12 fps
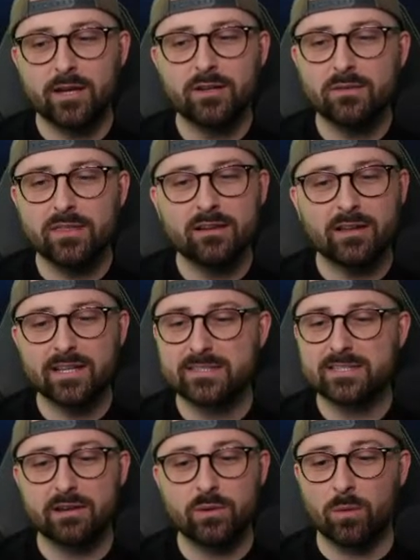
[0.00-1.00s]
I don't think I
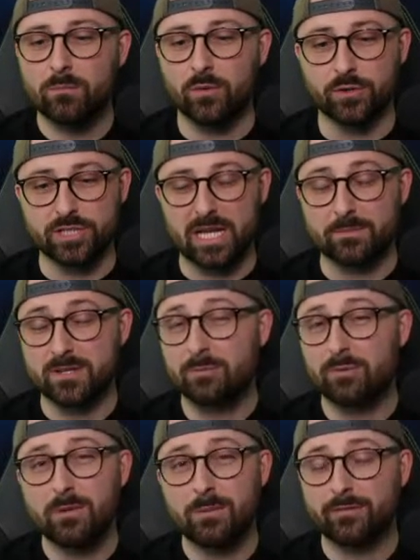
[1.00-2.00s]
necessarily want more chips.
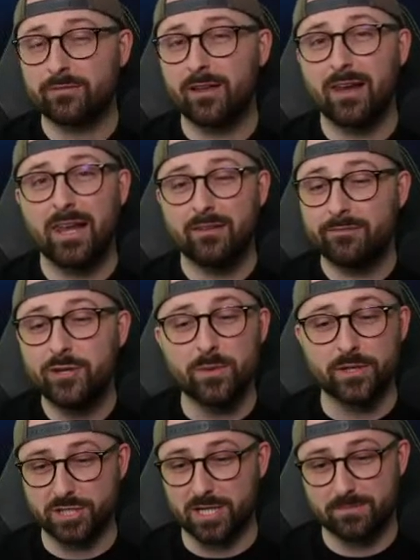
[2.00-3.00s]
I'd probably prefer
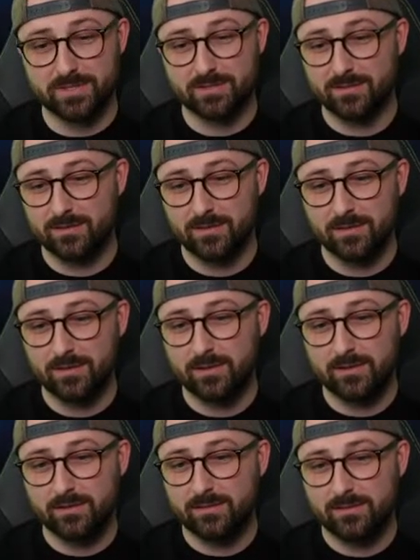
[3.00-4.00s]
fewer chips.
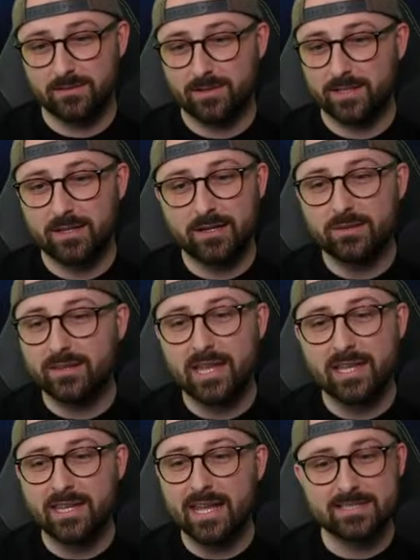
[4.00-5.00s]
I don't
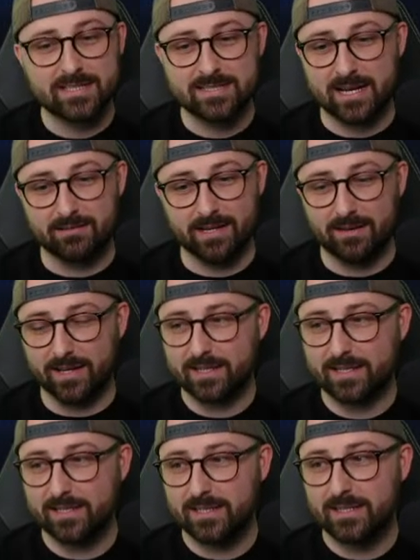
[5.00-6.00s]
think they're necessary.
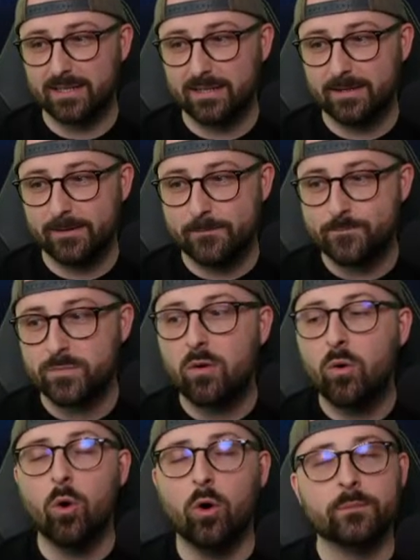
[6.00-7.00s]
Like,
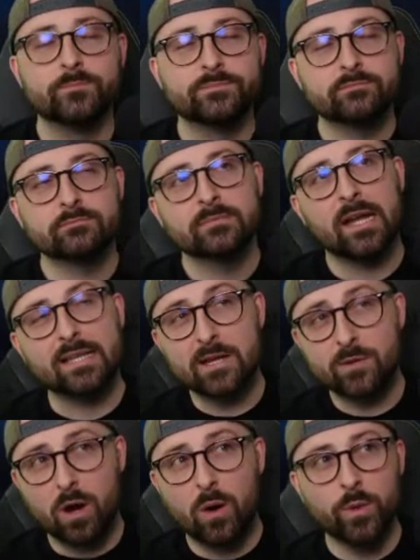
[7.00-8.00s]
or I'll
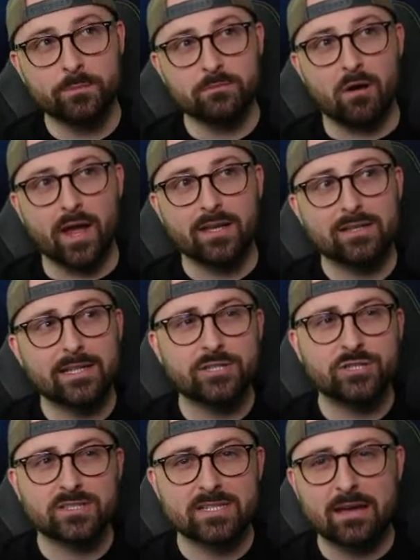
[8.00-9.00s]
tell you what I wouldn't mind
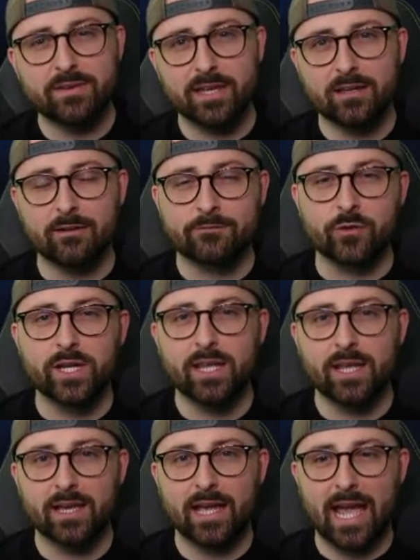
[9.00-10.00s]
is just having a
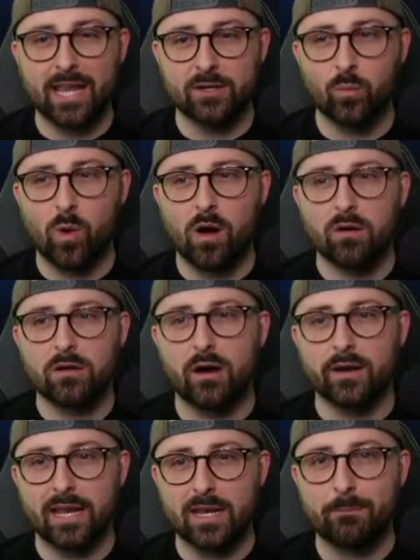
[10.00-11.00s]
free hit and a wild
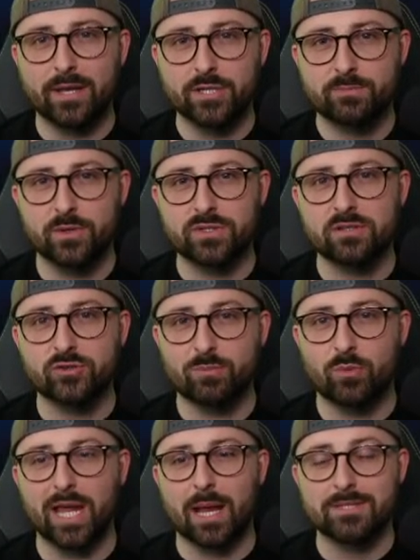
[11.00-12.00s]
card and a bench boost and a
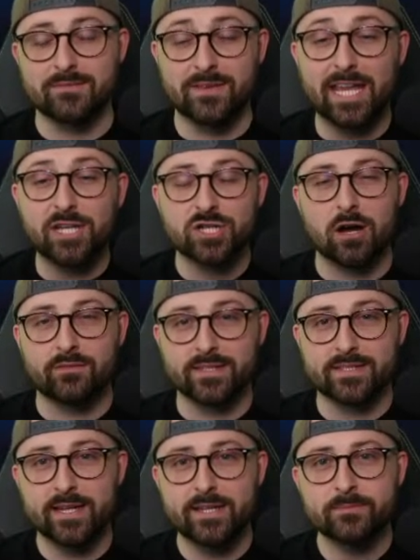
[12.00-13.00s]
triple captain for each half
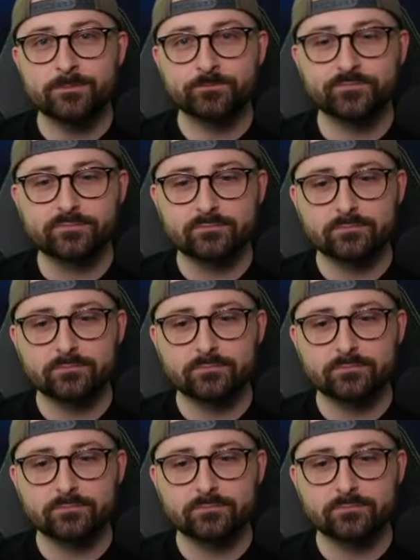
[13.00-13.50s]
of the season.